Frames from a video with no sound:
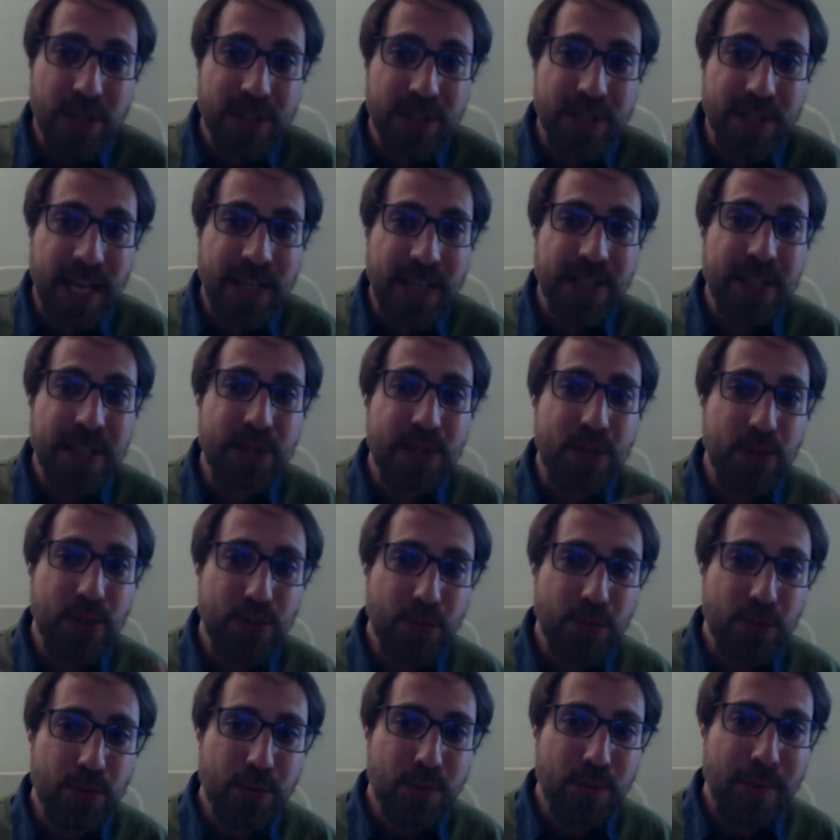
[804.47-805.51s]
it's like
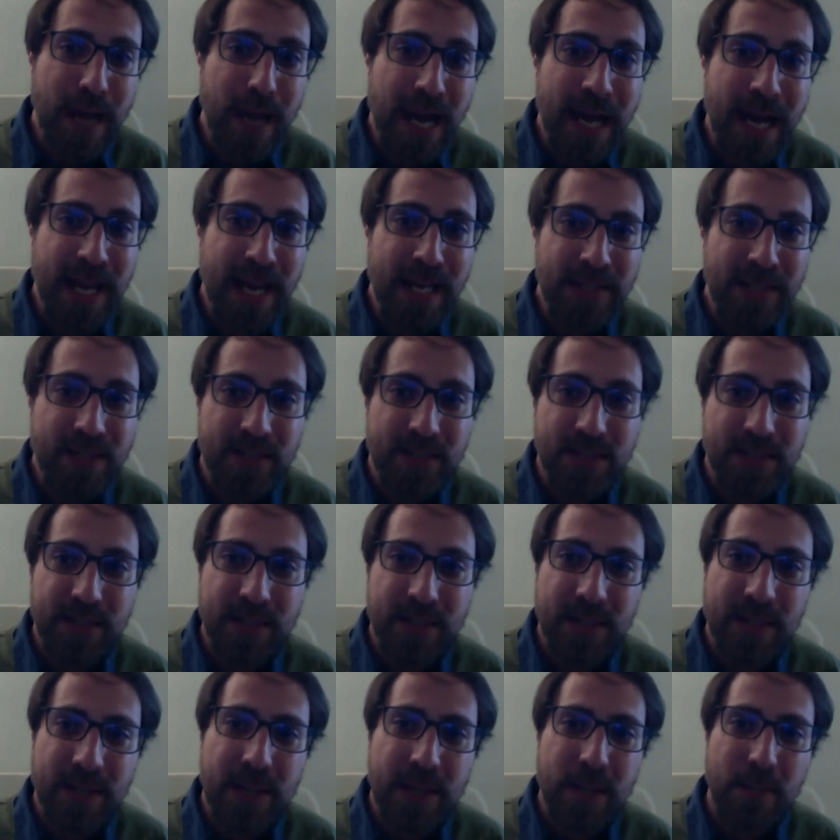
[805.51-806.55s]
two
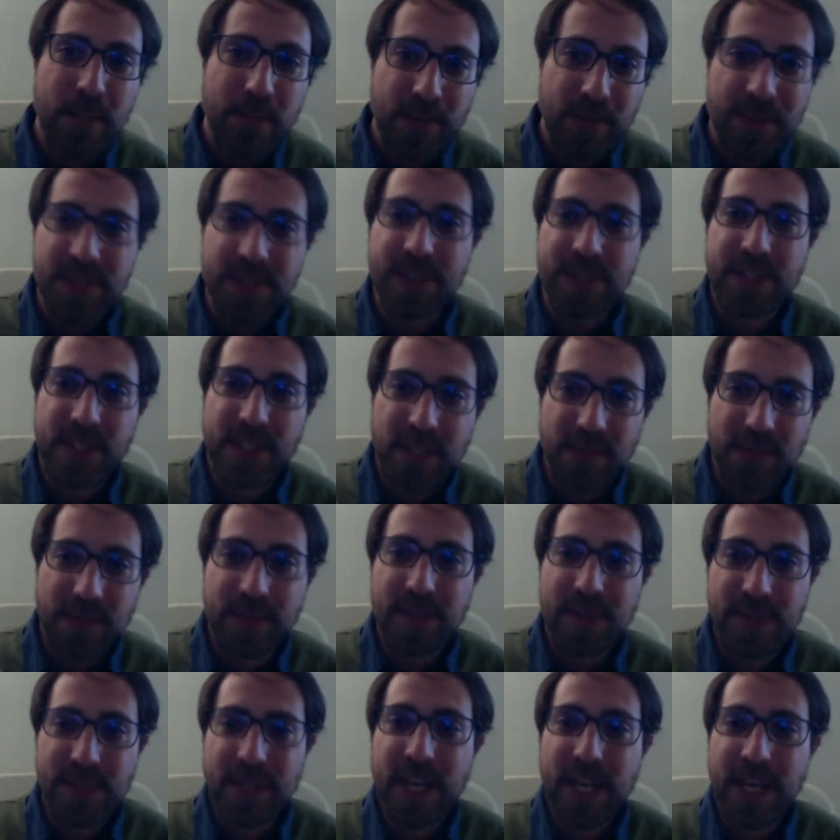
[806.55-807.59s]
minds perceive
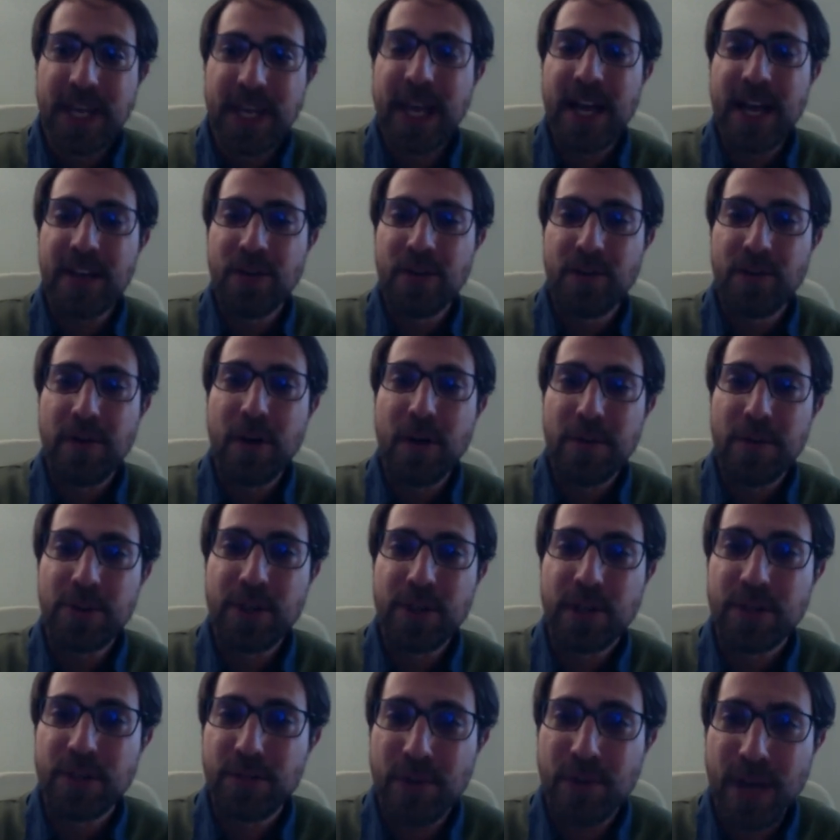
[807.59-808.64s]
the same kind of
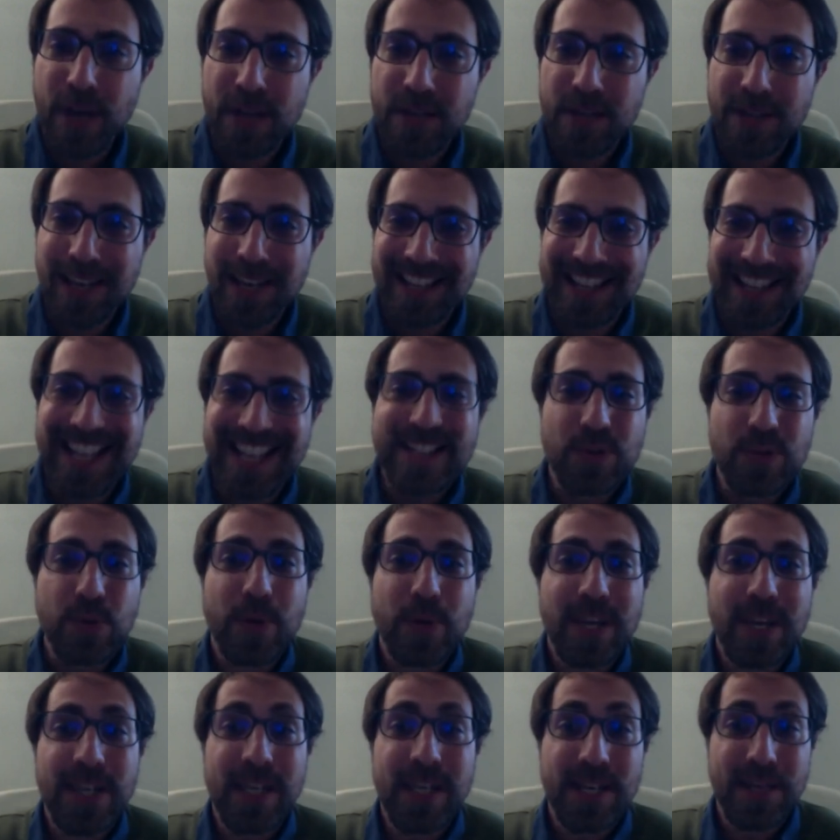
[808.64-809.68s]
object right and that's
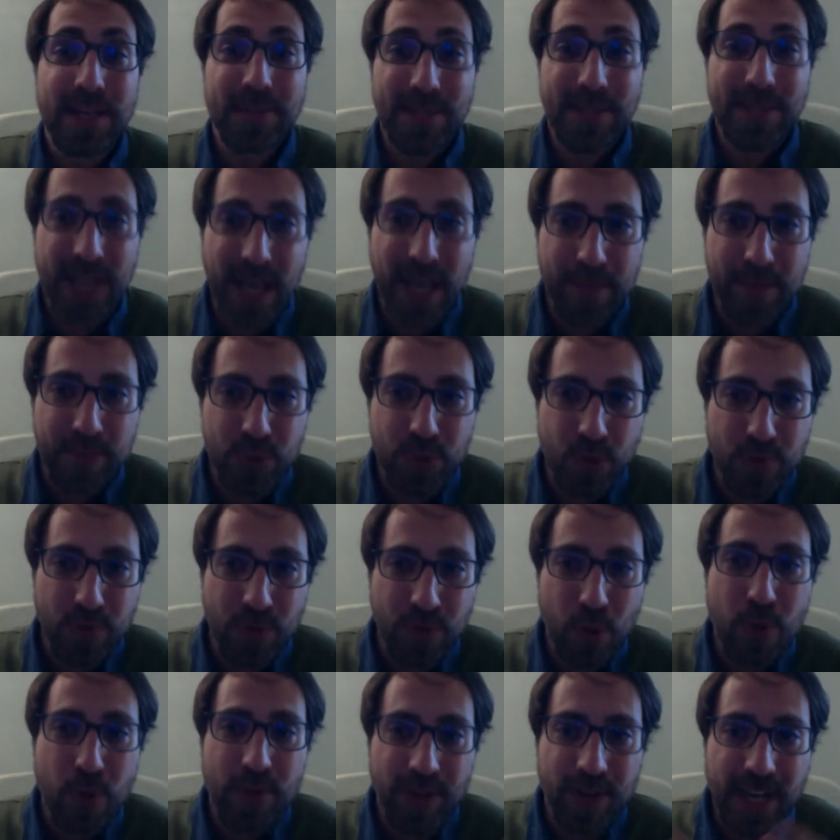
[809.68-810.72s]
already an attempt of
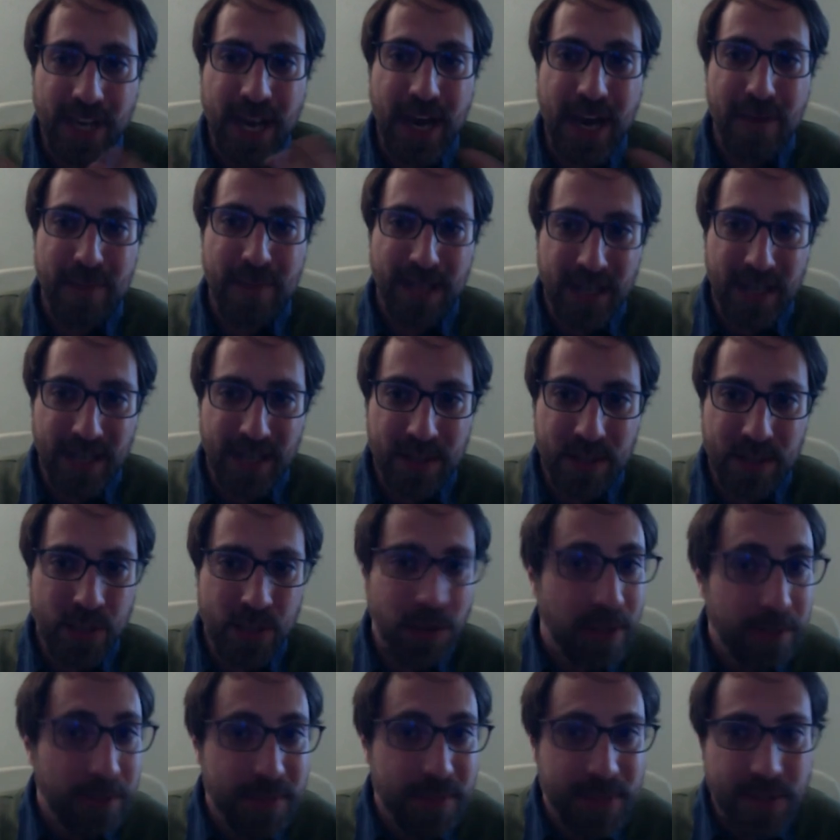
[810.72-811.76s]
overcoming
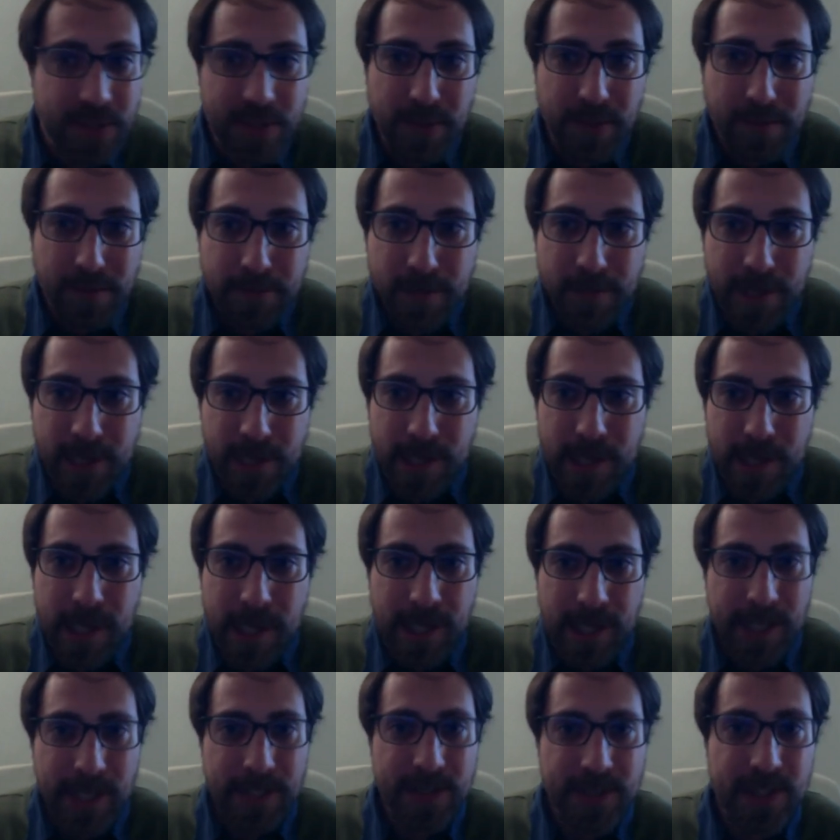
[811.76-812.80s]
solipsism
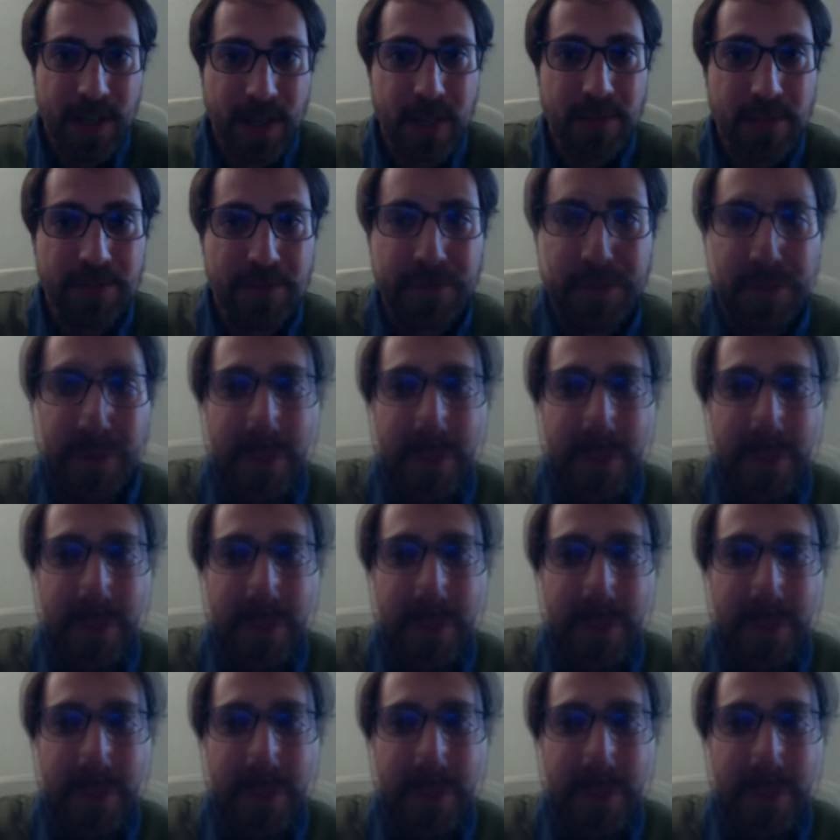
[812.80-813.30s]
in itself.